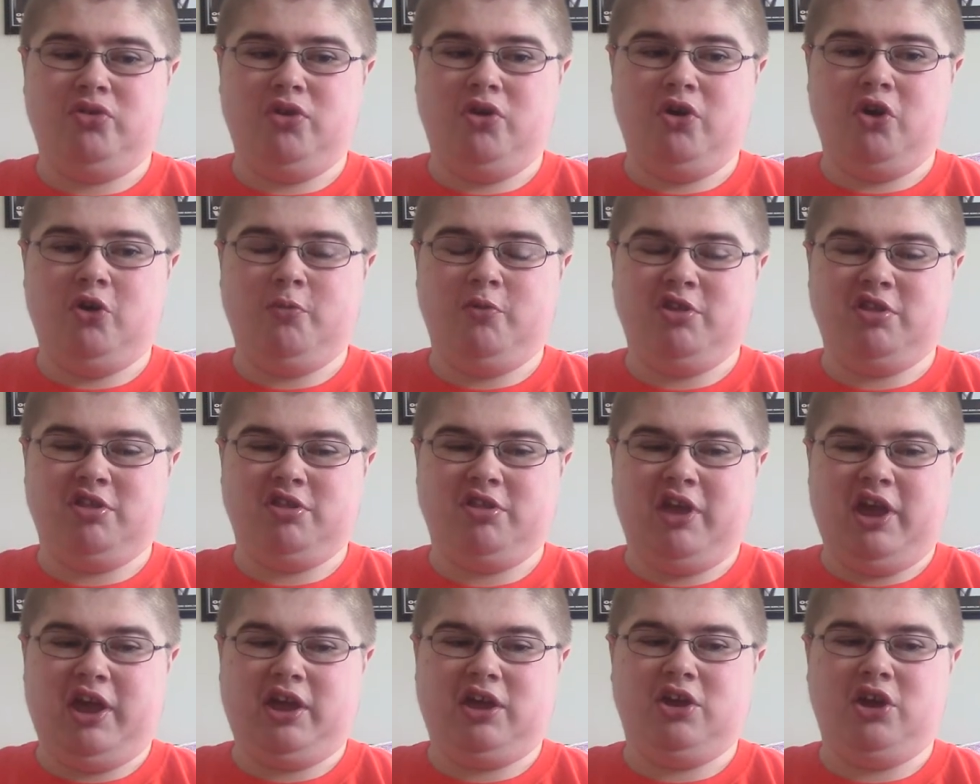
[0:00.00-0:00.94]

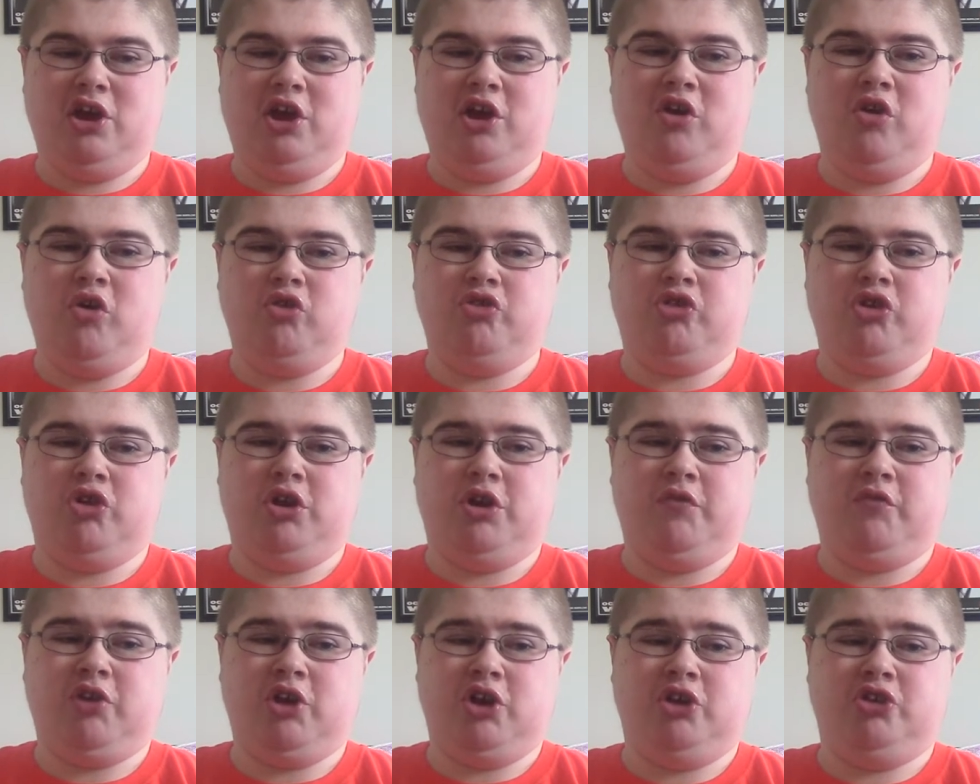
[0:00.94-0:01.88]

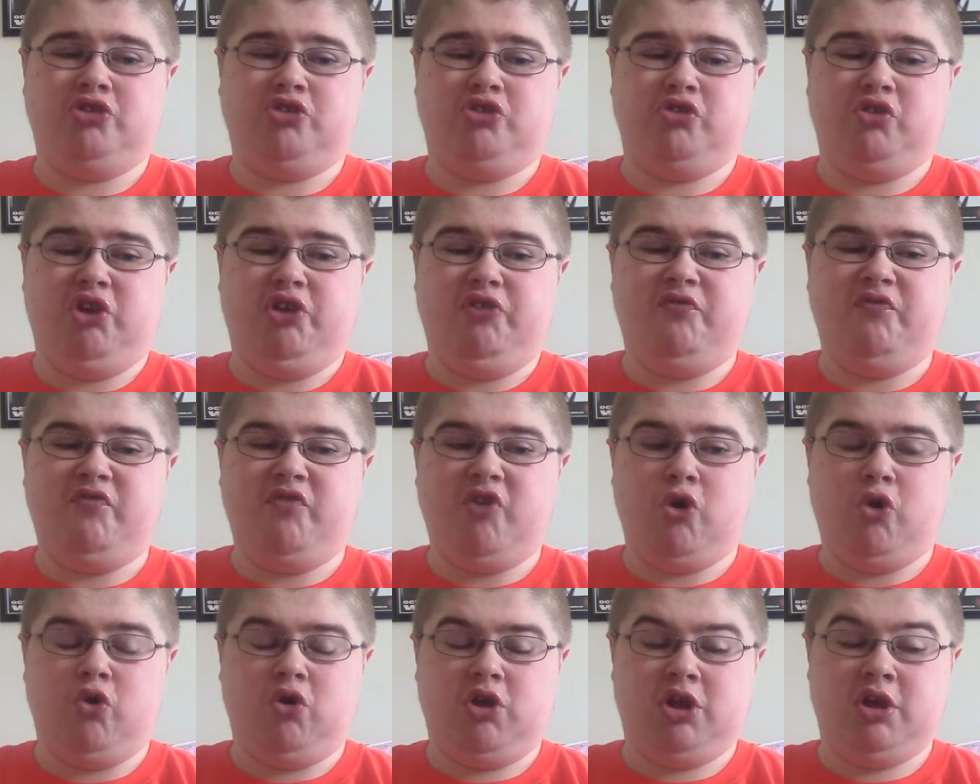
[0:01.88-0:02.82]
alternative country
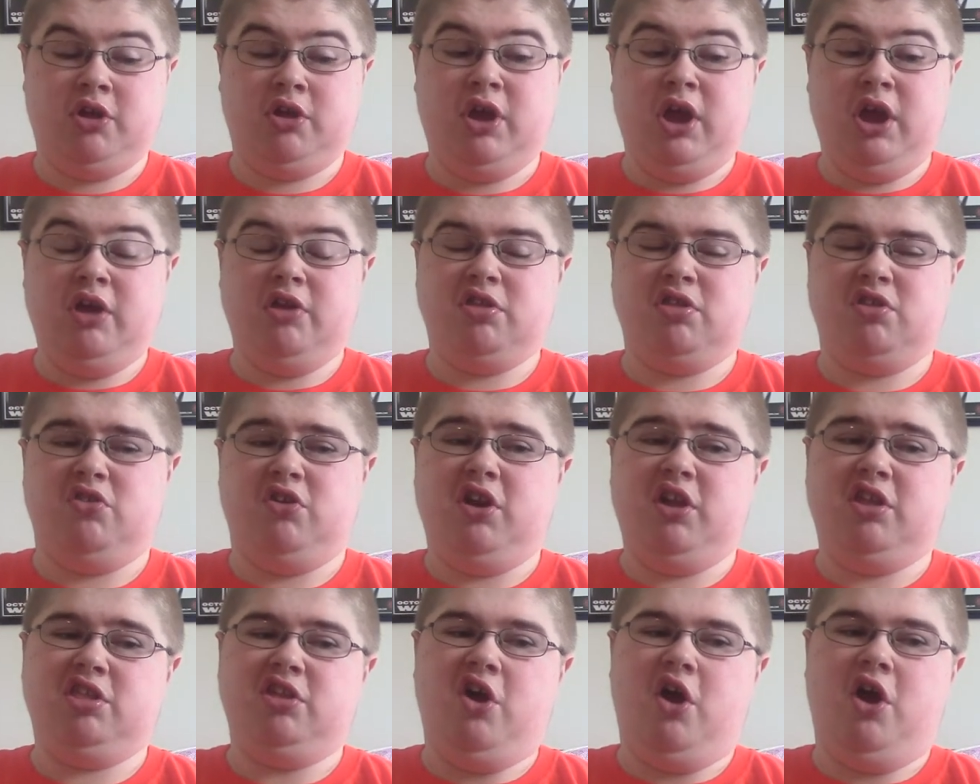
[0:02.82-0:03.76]
folk sort
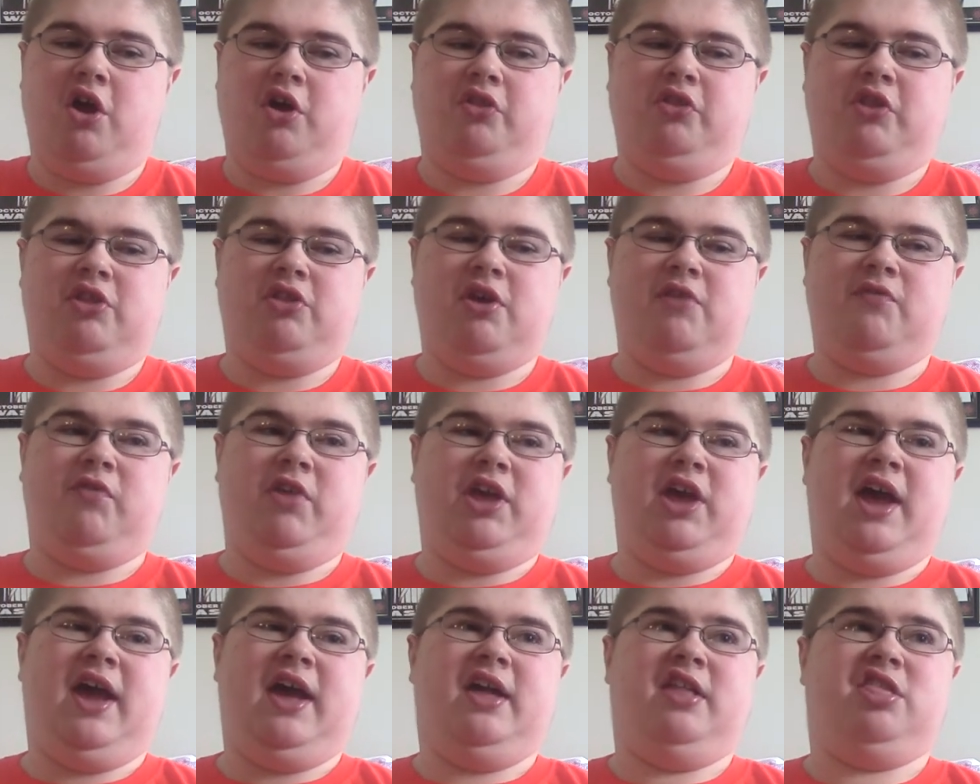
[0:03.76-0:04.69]
of song that
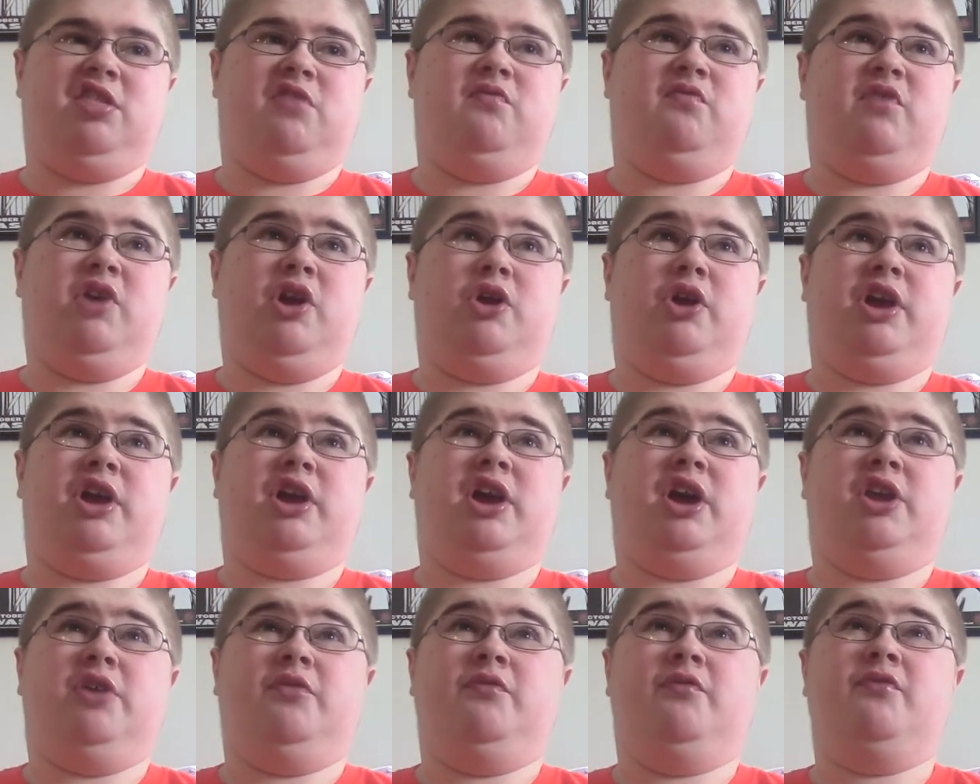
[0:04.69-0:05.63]
definitely has a very
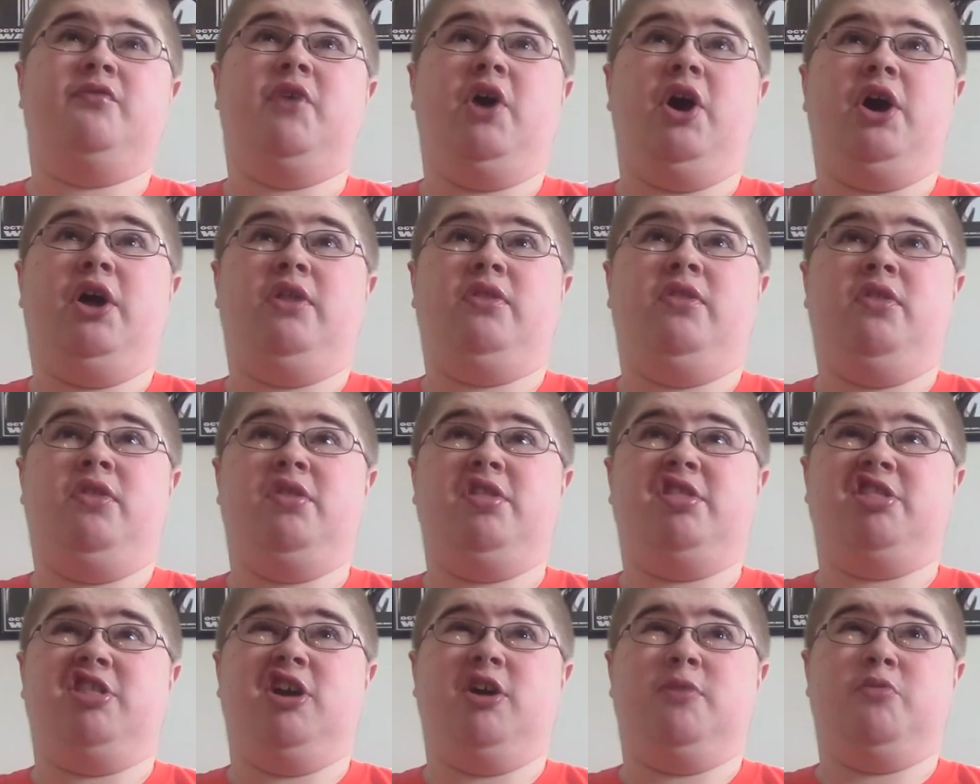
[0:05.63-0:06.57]
kind of fun,
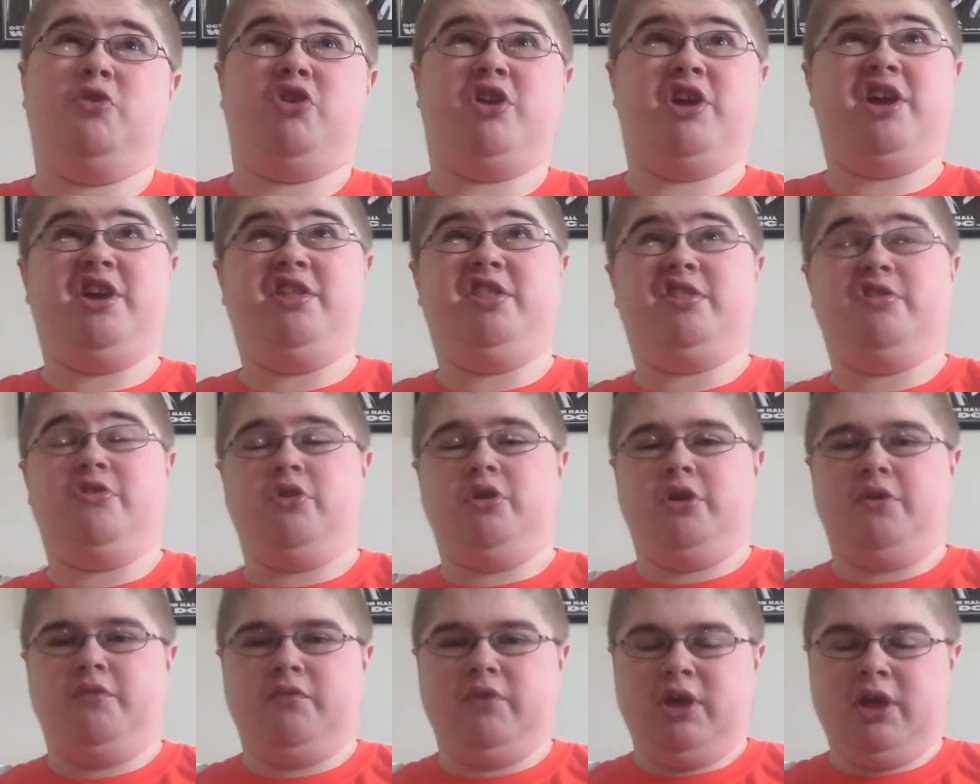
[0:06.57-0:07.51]
summery
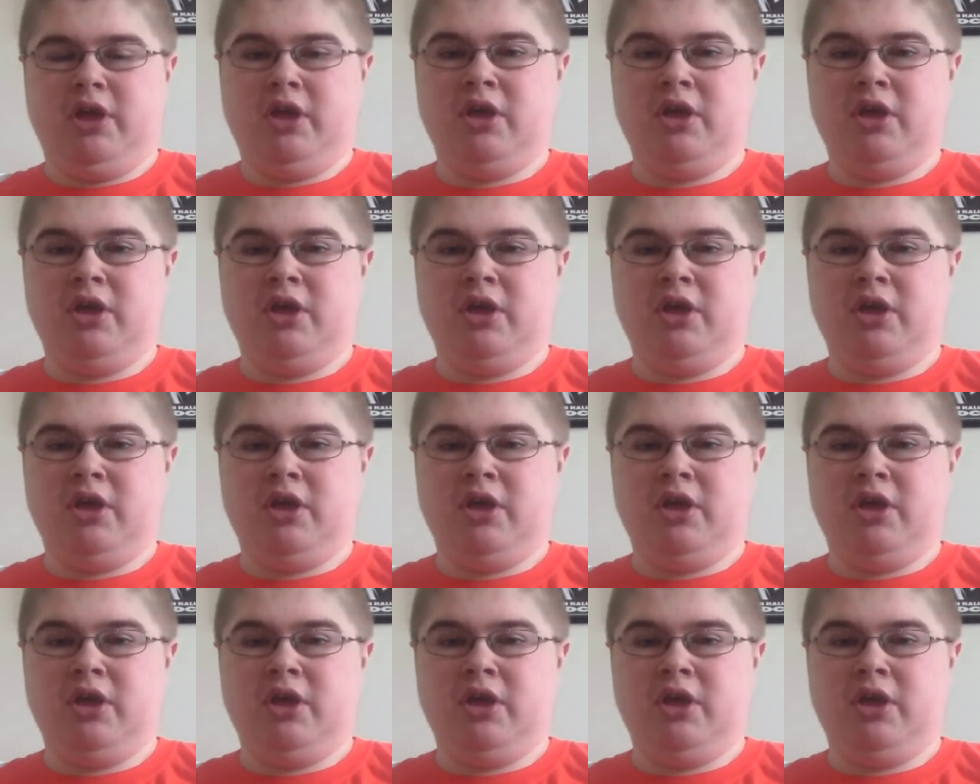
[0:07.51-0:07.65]
sort of